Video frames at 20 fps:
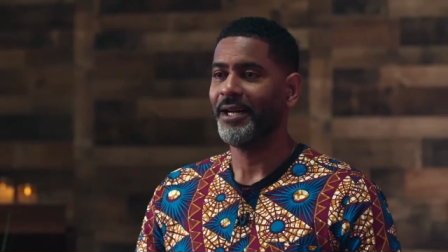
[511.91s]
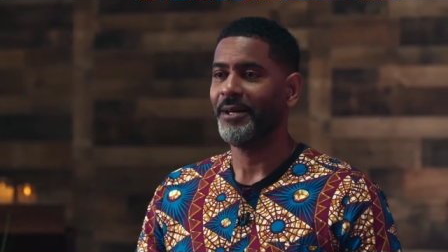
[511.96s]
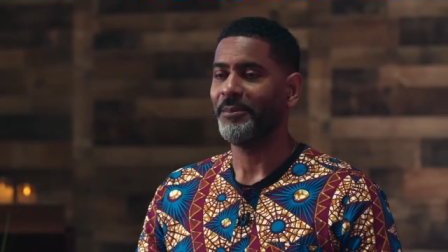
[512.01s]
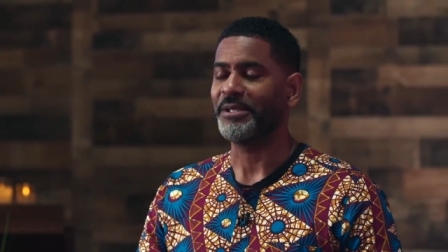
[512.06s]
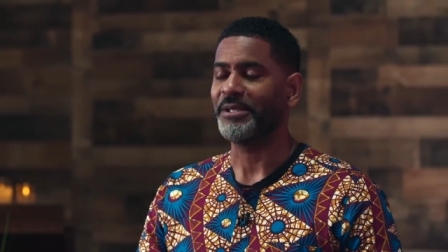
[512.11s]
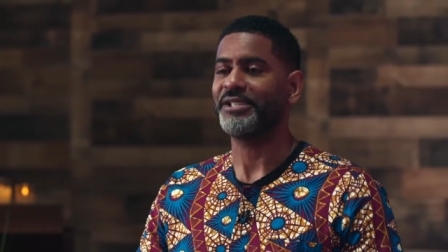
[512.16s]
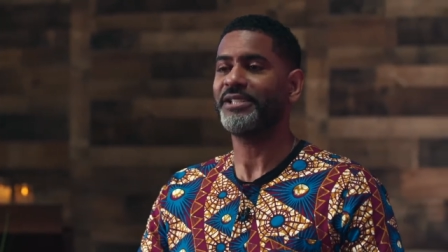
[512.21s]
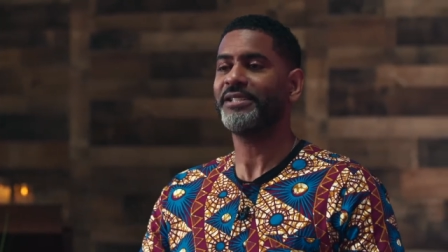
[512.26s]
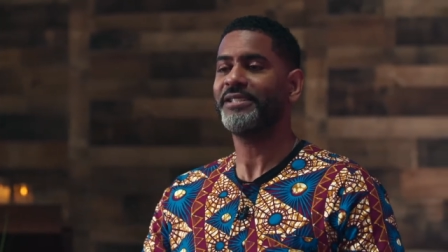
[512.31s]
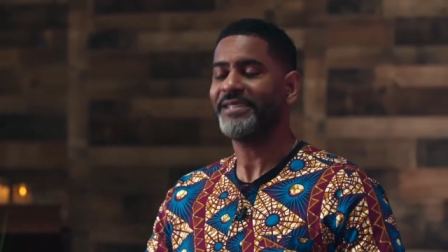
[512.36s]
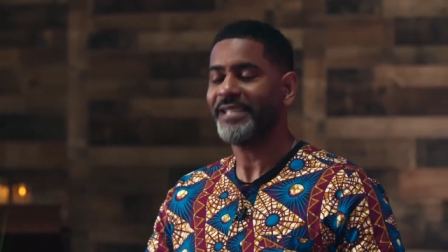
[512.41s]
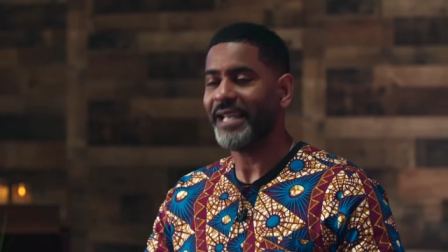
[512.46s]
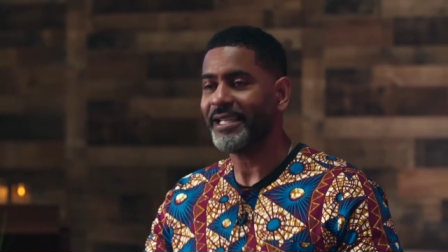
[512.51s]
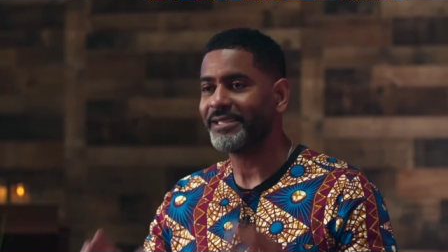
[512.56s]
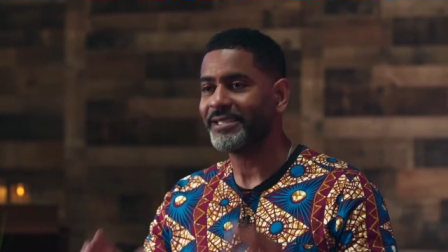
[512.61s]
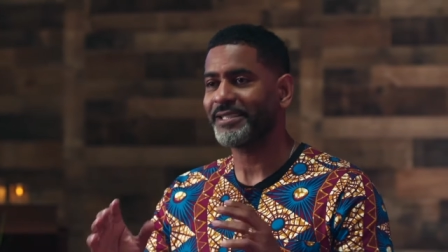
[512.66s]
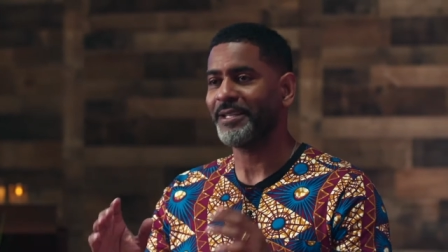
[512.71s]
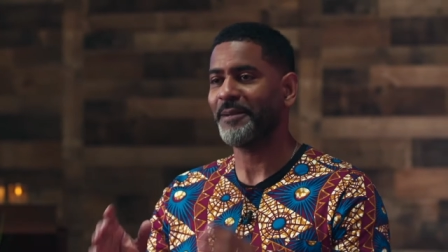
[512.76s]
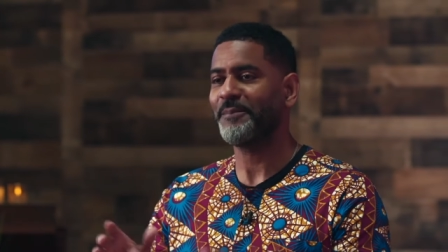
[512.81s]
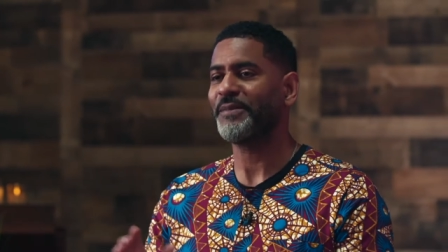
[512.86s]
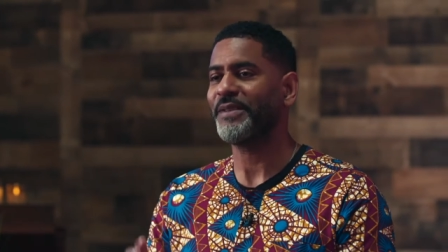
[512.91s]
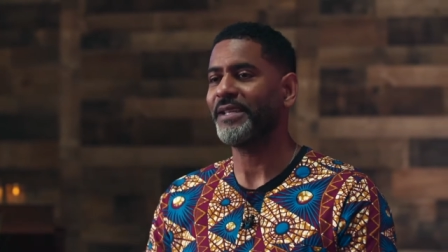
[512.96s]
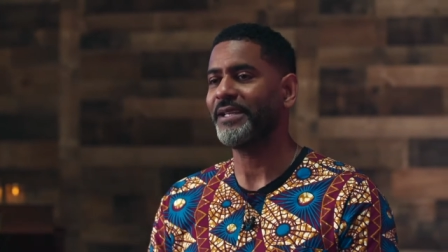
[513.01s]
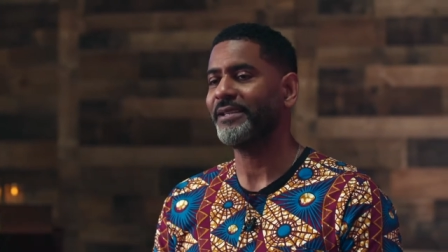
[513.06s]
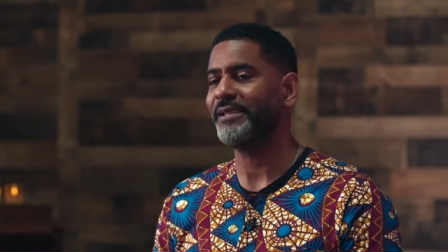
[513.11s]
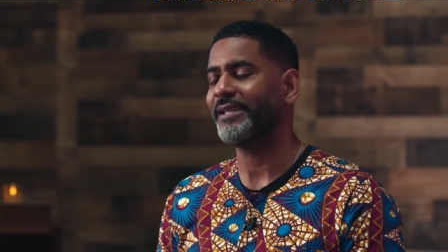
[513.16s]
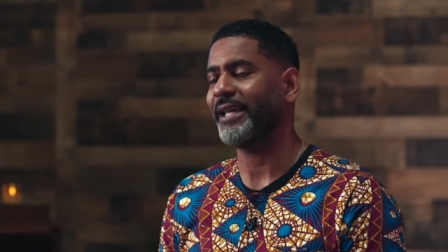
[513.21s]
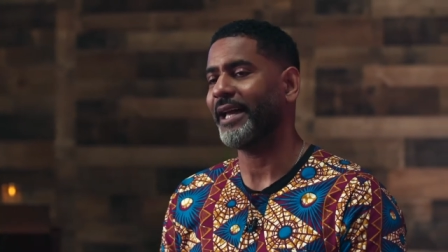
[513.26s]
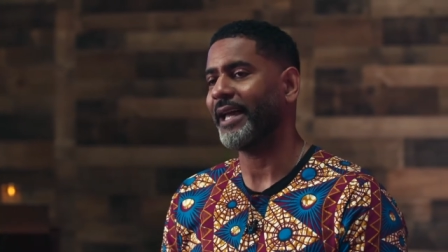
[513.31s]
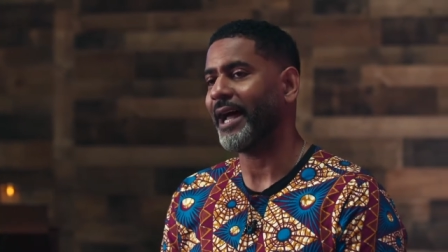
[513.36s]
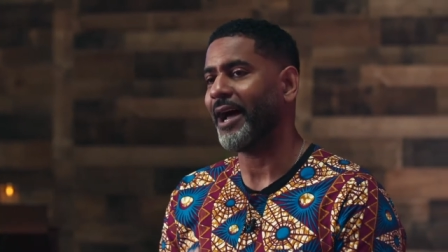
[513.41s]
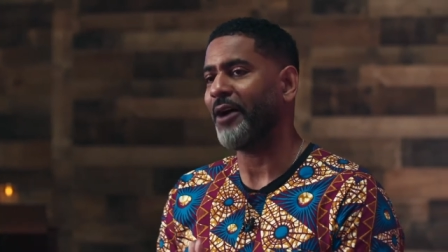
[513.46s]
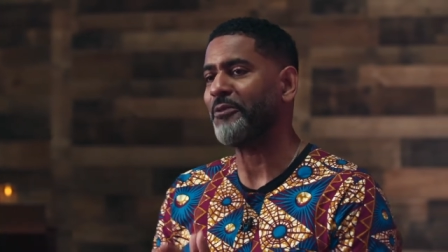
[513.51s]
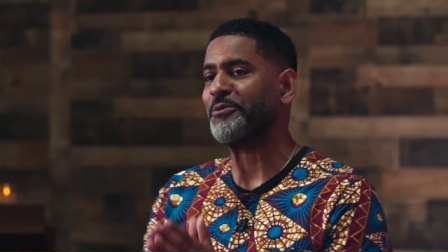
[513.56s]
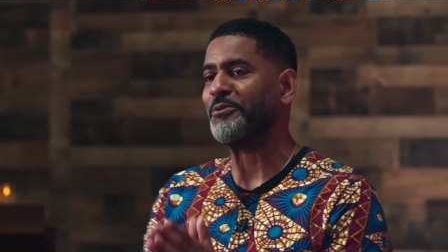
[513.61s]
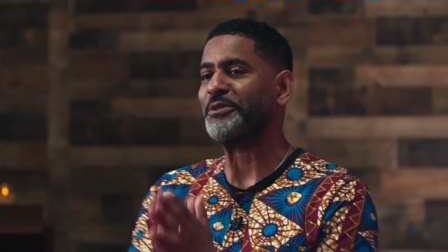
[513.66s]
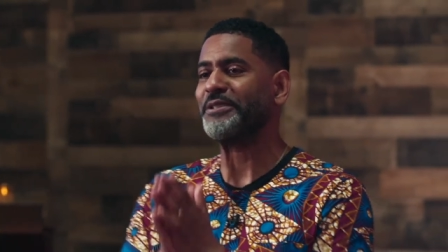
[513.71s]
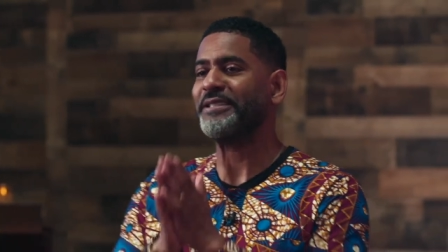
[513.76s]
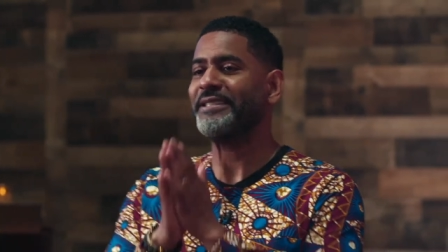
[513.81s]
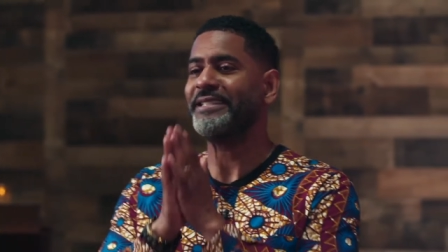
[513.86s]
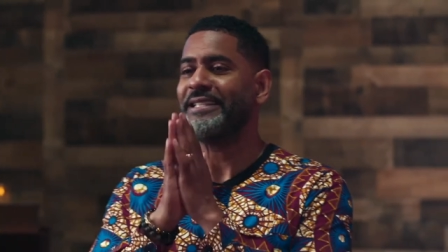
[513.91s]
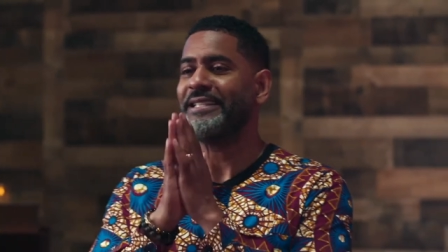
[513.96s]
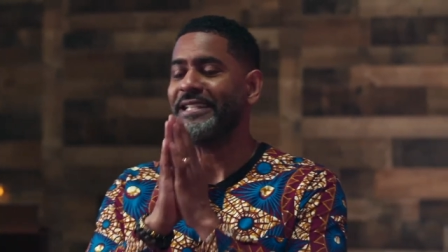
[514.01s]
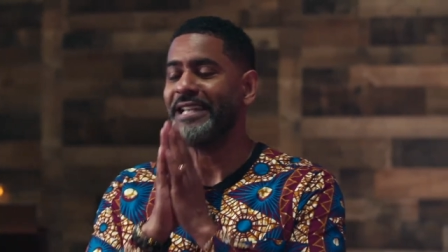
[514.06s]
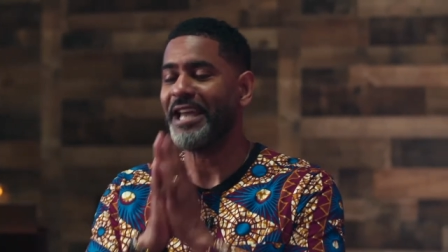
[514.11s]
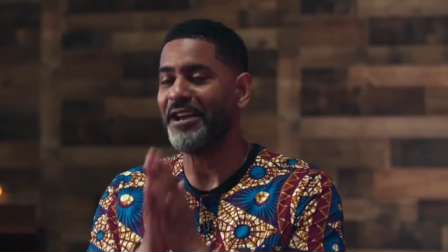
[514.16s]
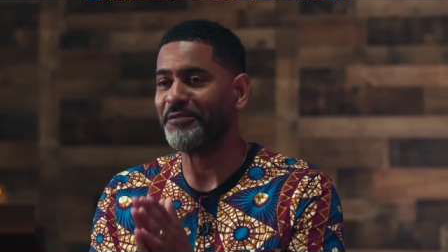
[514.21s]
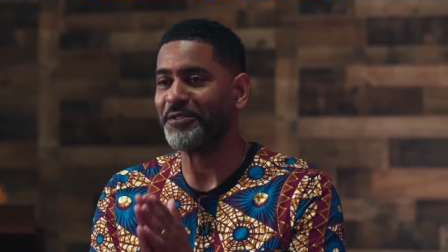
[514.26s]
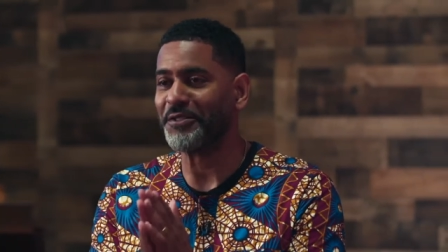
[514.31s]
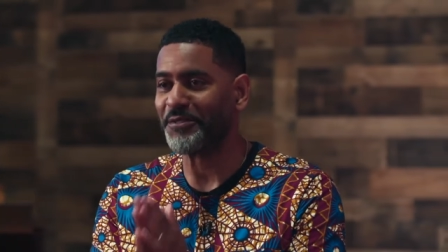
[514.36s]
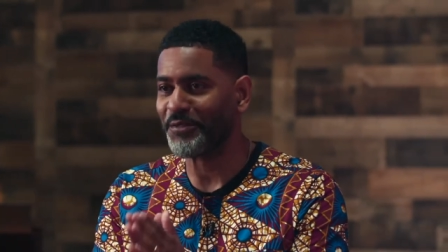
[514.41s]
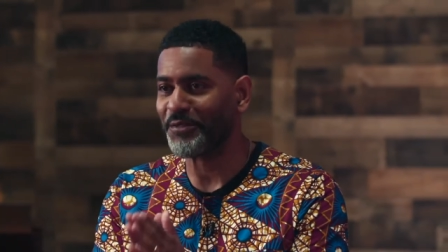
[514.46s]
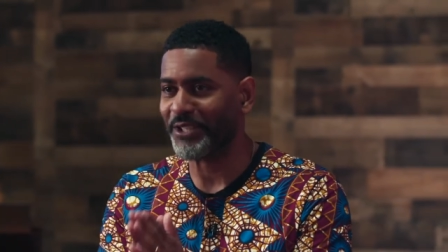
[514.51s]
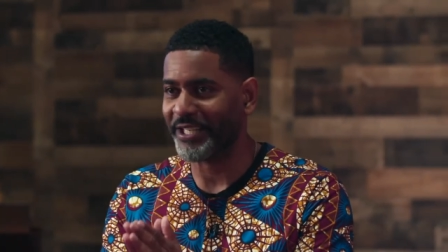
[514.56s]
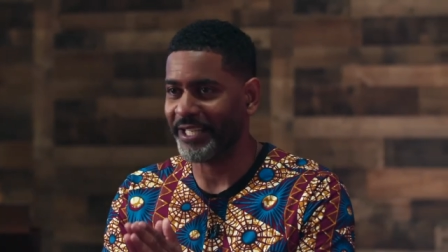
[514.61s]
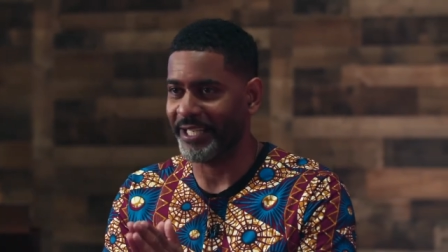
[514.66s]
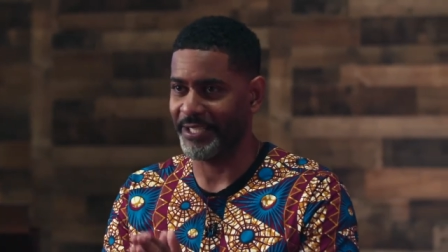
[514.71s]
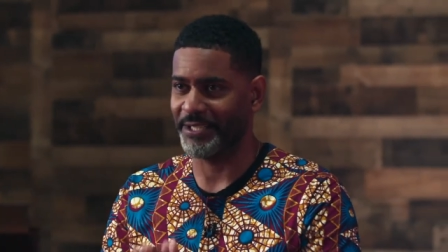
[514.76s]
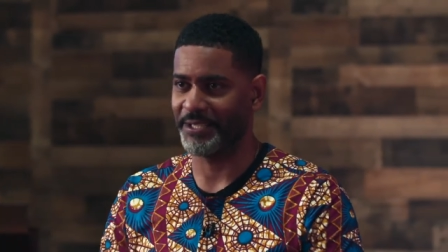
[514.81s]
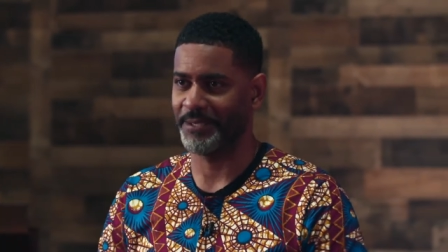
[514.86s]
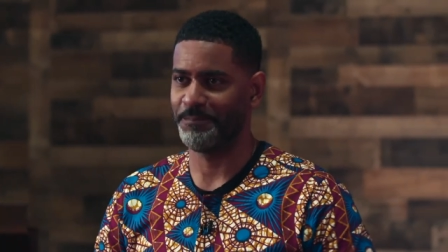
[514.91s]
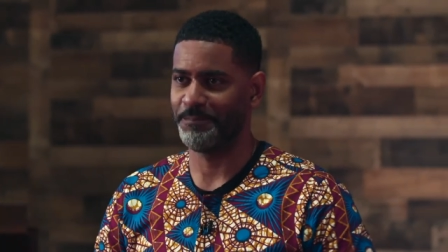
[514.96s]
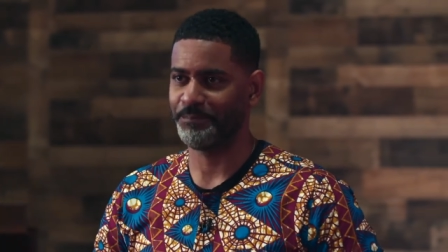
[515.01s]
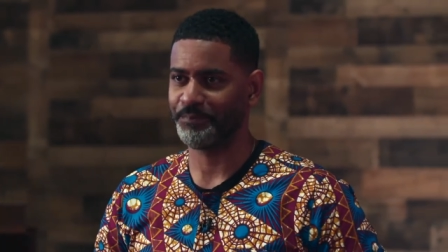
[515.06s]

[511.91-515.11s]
But she said something that I will never forget.